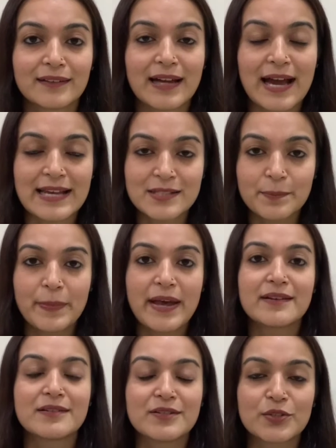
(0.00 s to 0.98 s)
as a
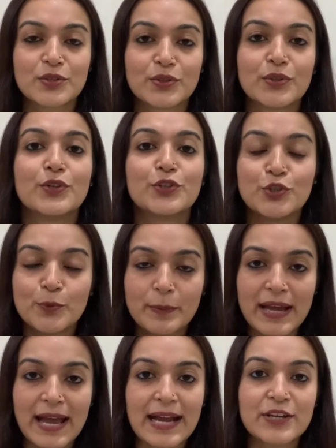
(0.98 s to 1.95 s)
parent, you
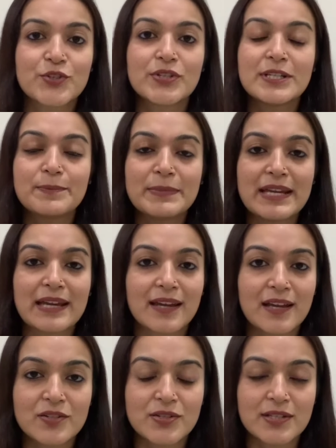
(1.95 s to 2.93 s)
may actually be
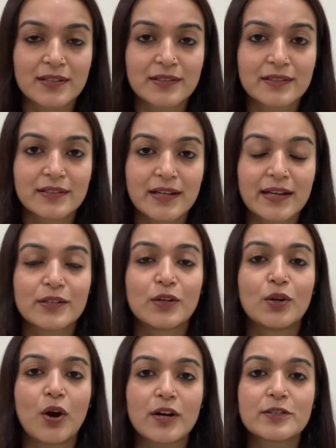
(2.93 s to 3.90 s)
engaging in a
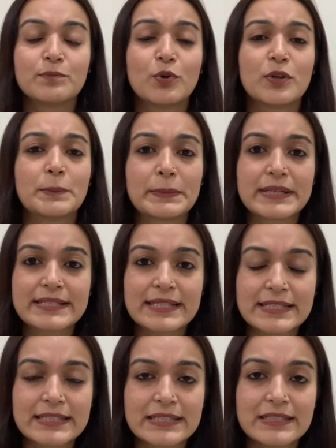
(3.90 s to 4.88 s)
lot more
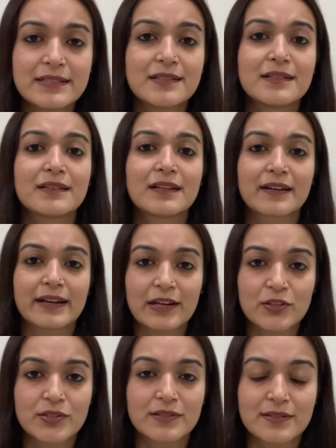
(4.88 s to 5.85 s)
persistent
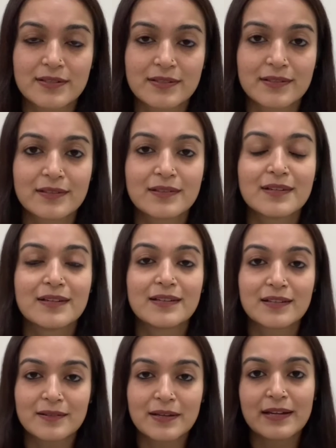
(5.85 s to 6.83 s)
corrections
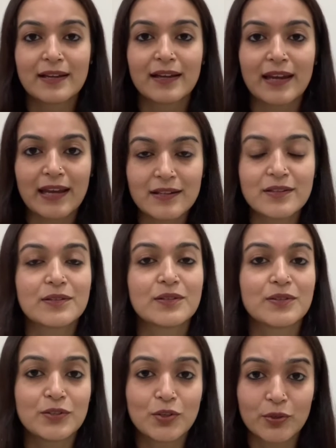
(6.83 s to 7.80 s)
in
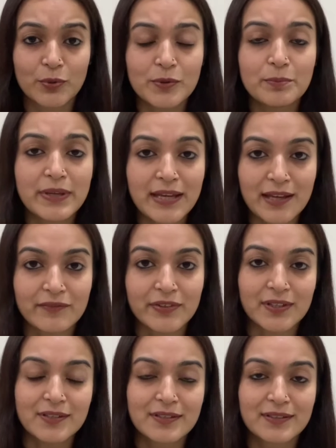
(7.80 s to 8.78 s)
your own
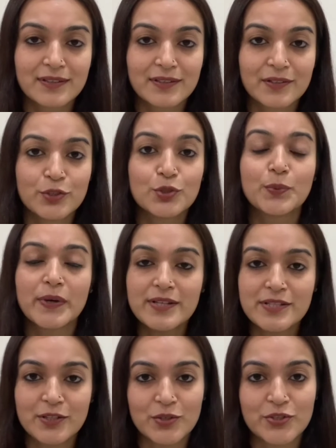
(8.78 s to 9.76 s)
behavior
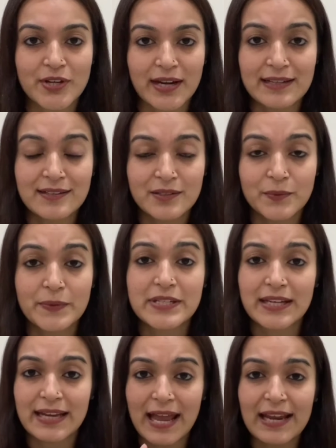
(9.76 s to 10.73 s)
towards your child, which
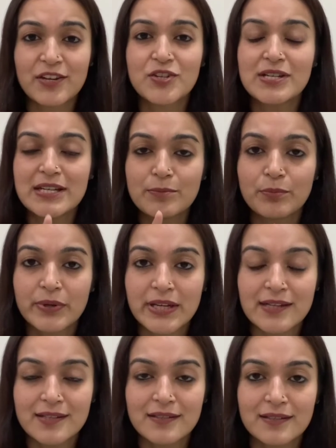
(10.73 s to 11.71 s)
can actually
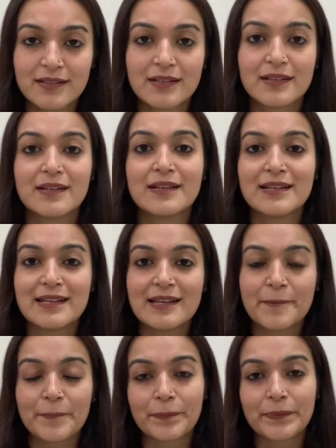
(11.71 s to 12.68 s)
breed
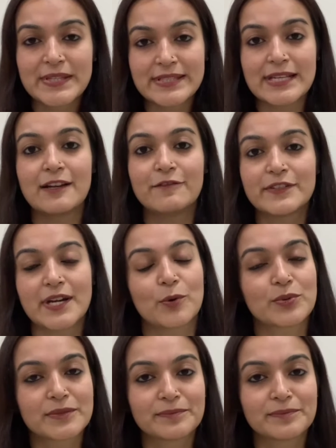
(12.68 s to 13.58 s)
self-doubt.